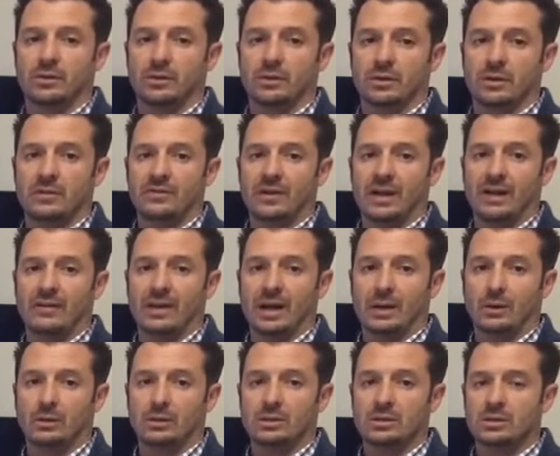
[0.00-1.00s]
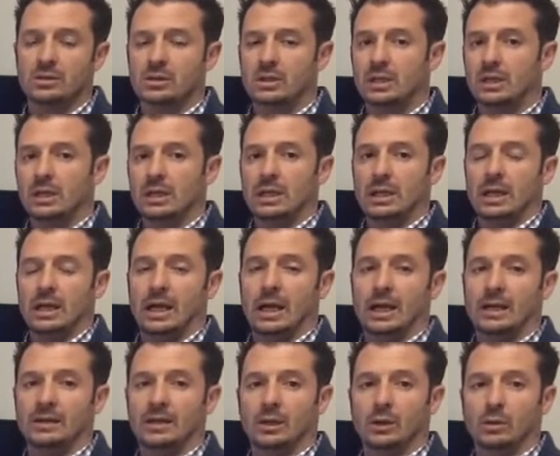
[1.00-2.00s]
35 hours
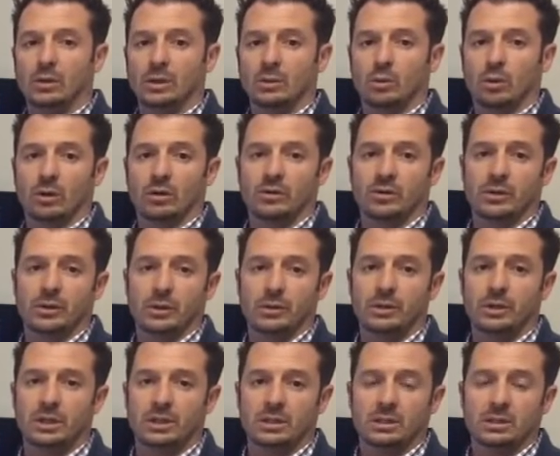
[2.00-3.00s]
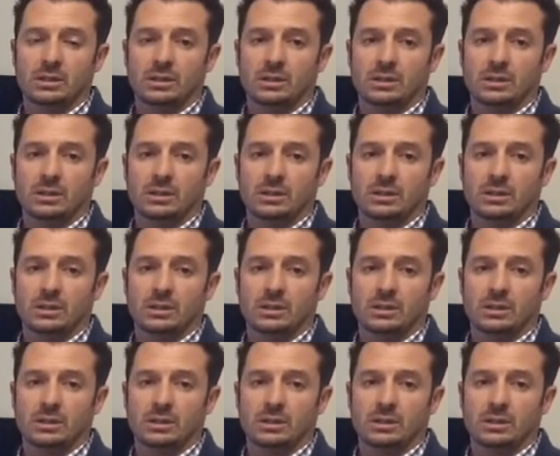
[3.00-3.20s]
and they only work 30,